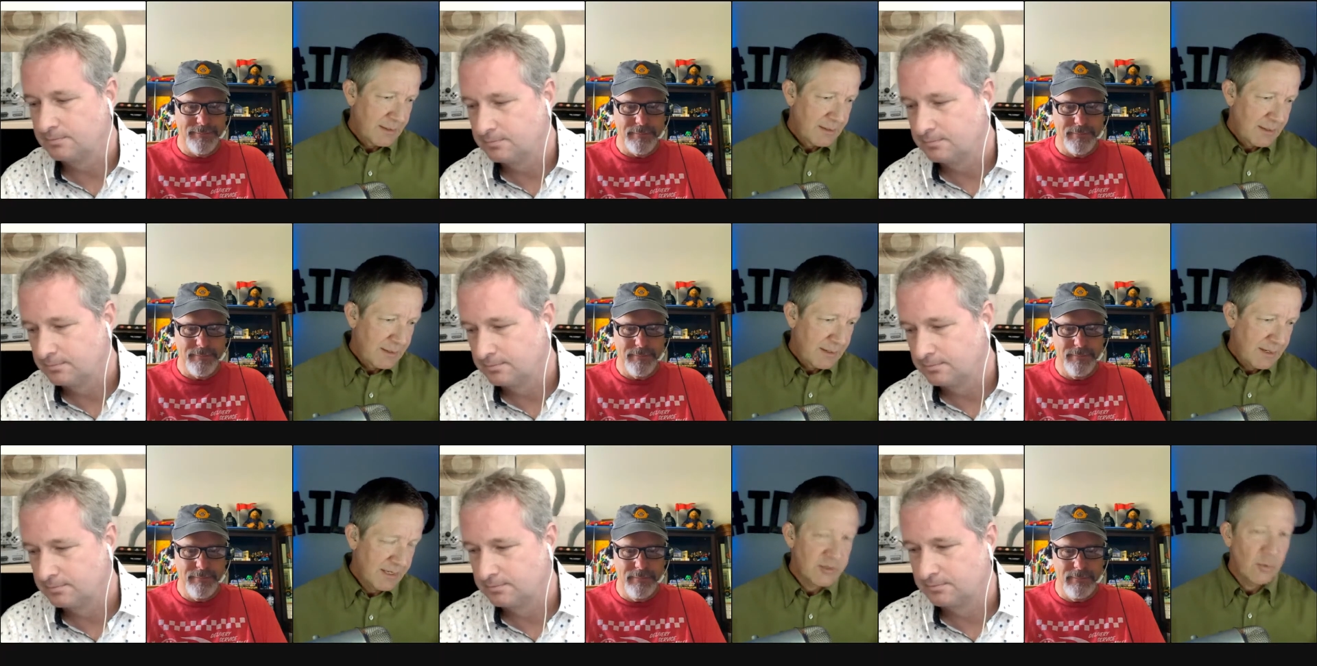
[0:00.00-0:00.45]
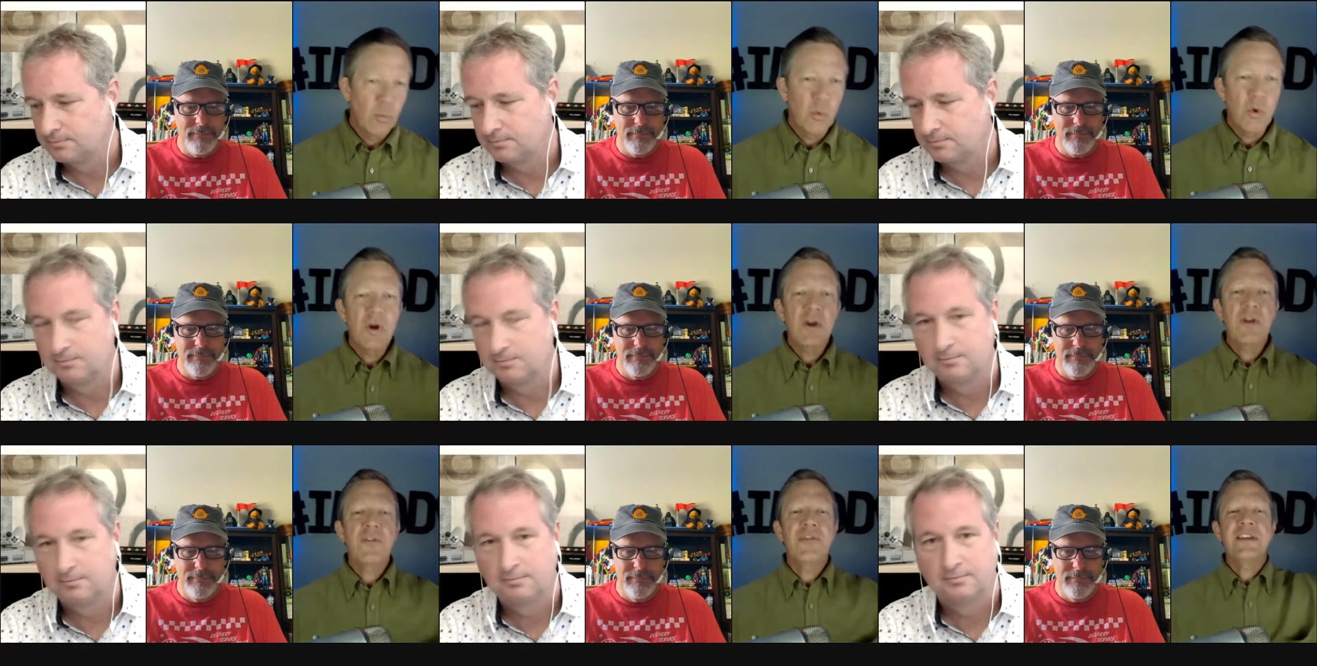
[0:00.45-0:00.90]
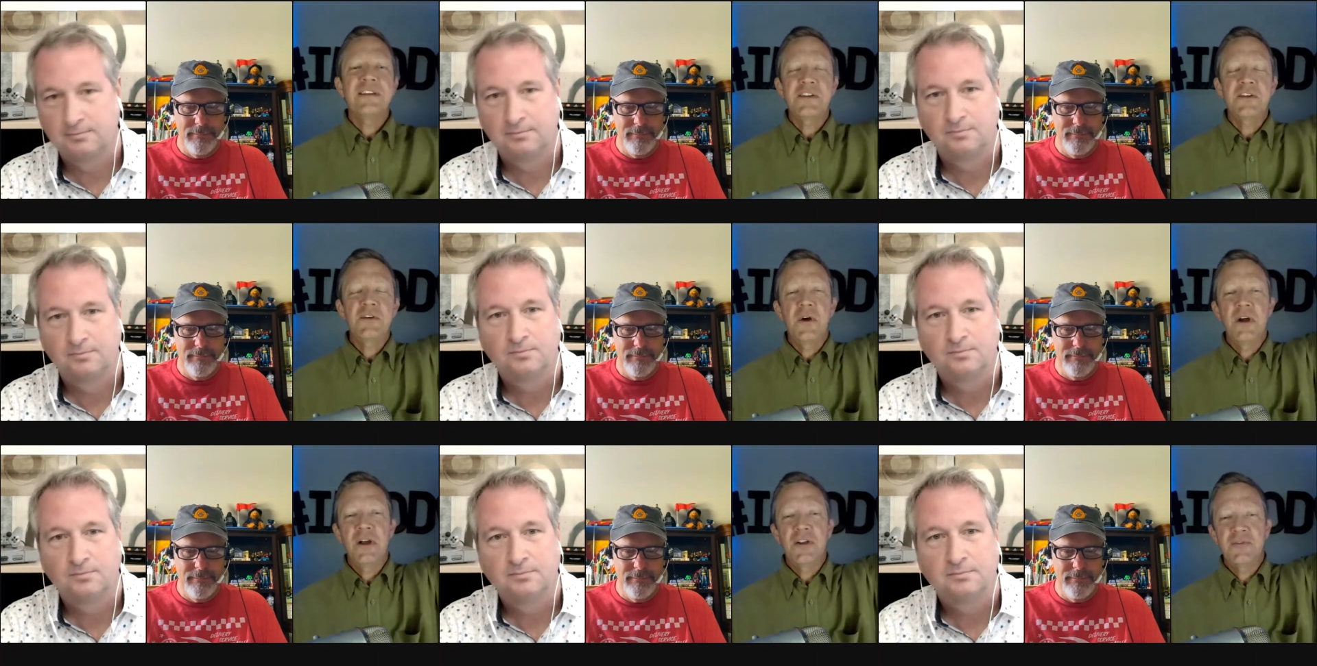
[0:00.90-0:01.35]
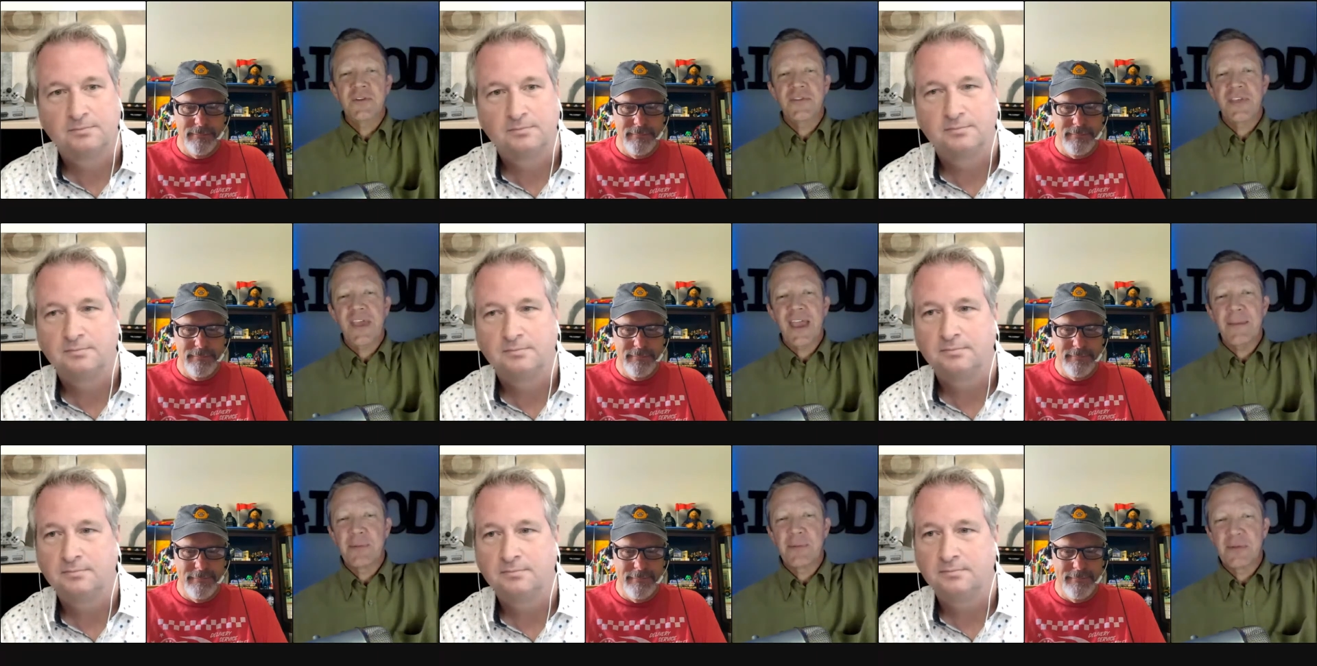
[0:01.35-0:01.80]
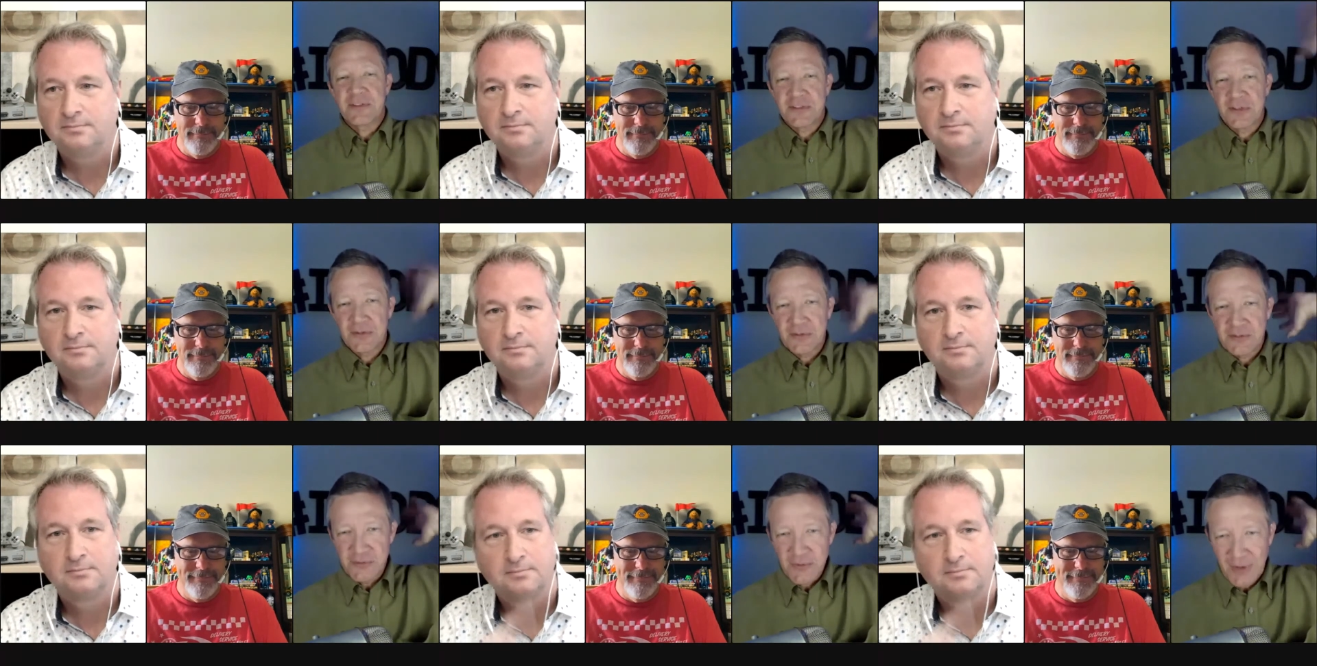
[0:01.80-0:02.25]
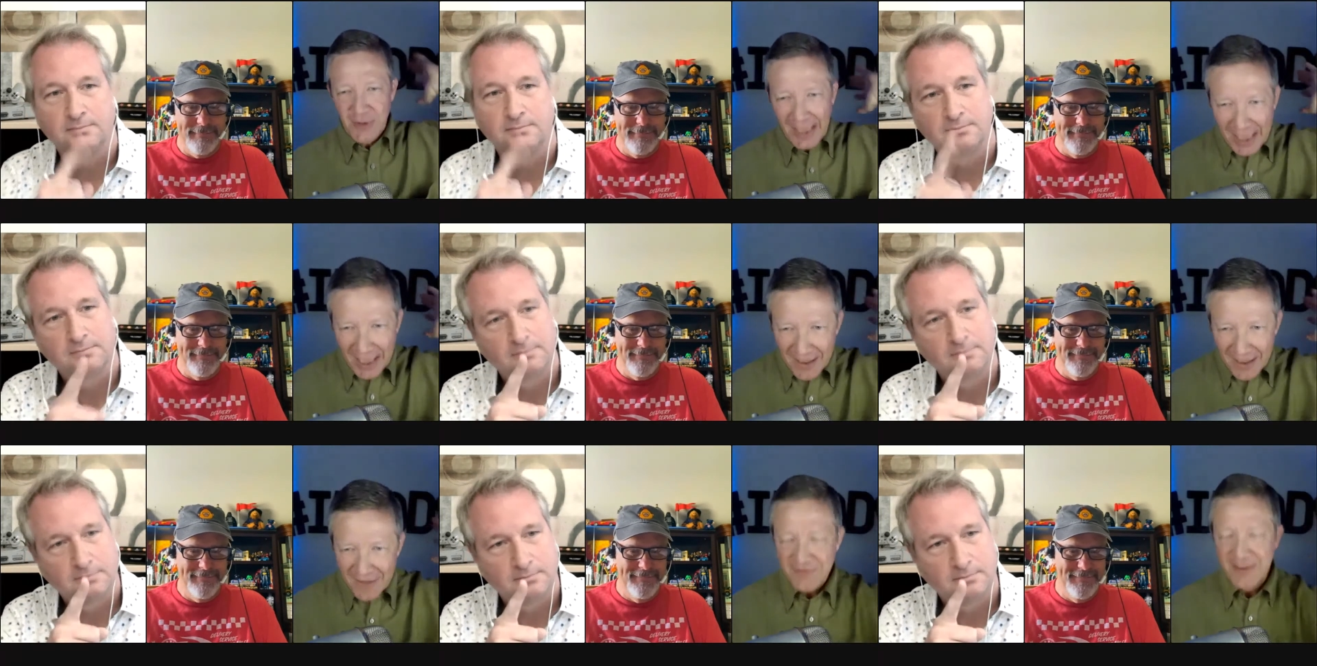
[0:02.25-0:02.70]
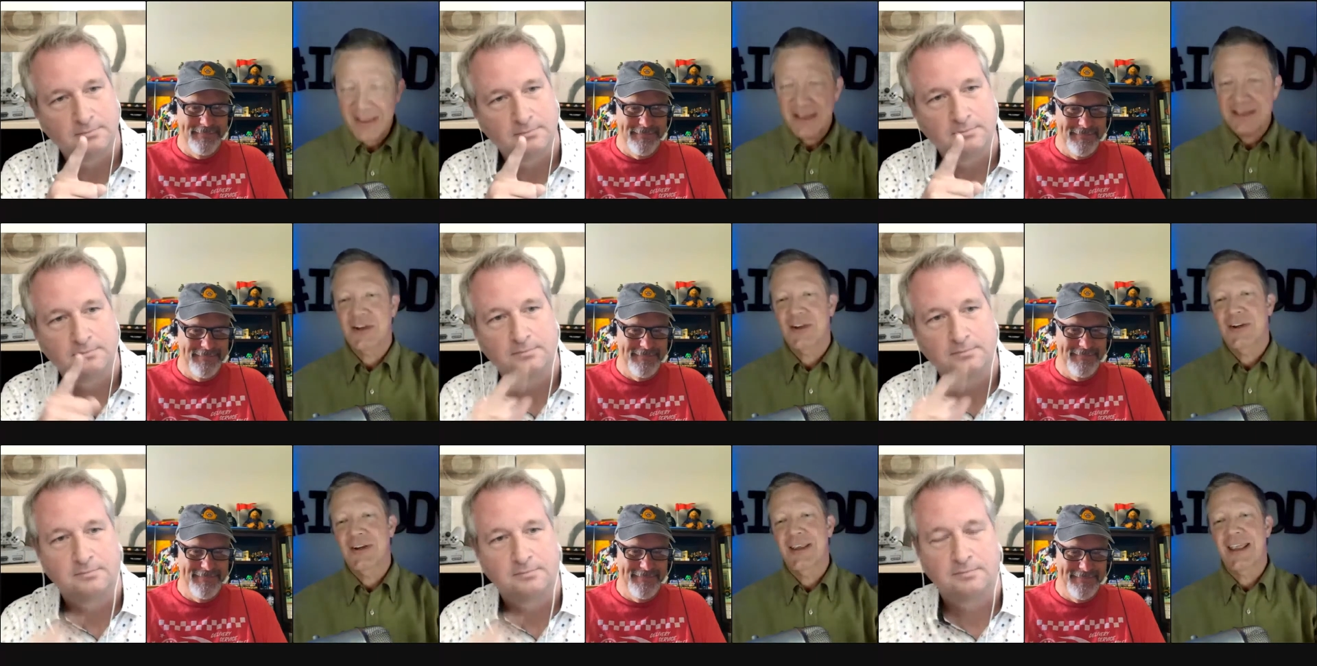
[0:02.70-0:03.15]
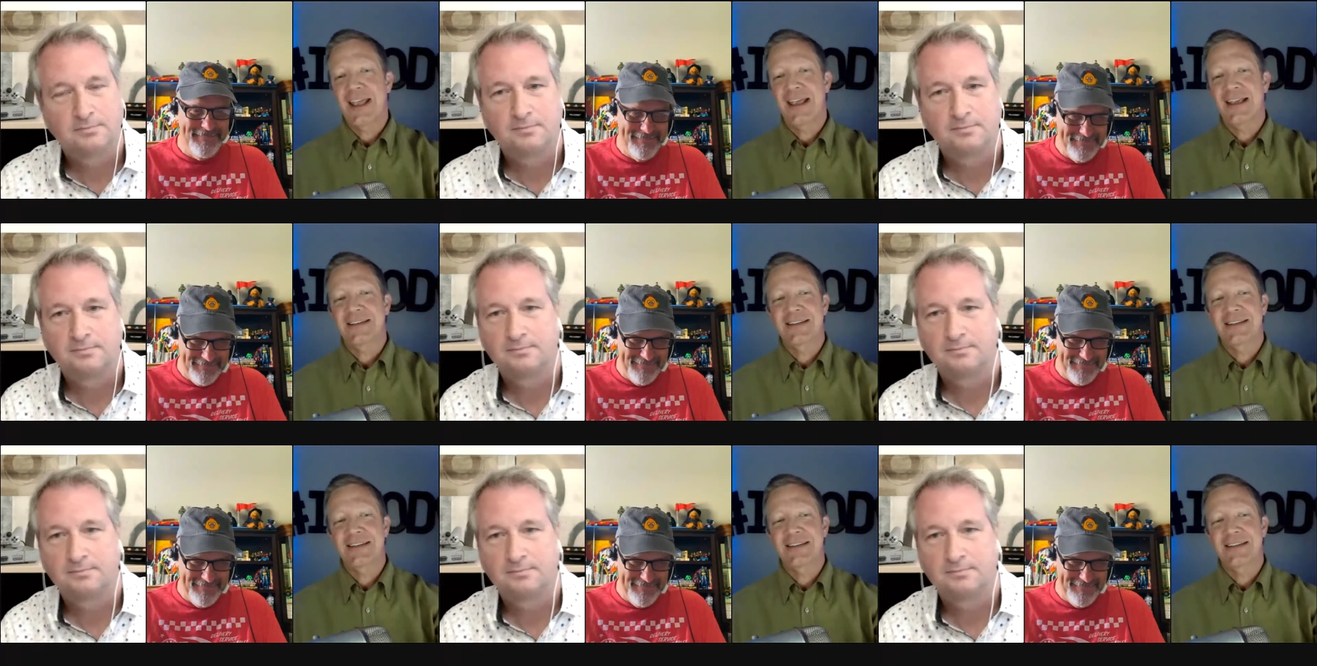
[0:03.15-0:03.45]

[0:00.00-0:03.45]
Speaker 1: it's a worthy two hundredth episode to have as our guest